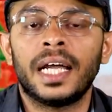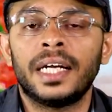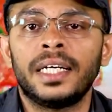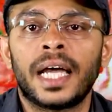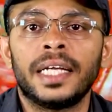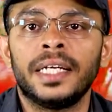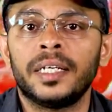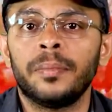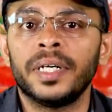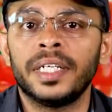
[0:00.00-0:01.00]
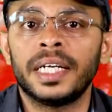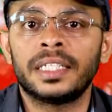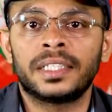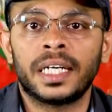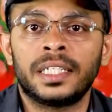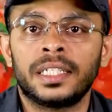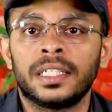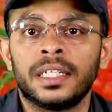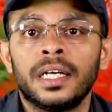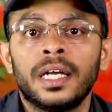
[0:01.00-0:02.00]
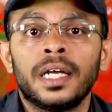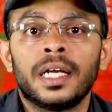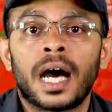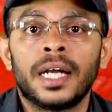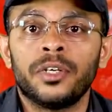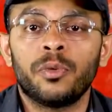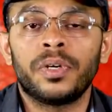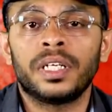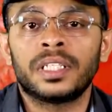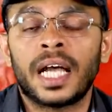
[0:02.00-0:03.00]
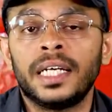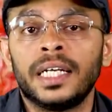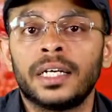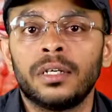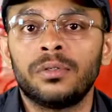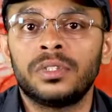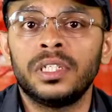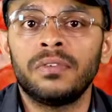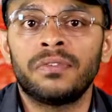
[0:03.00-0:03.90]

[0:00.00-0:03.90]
and dye intermediate sector are numerous and includes the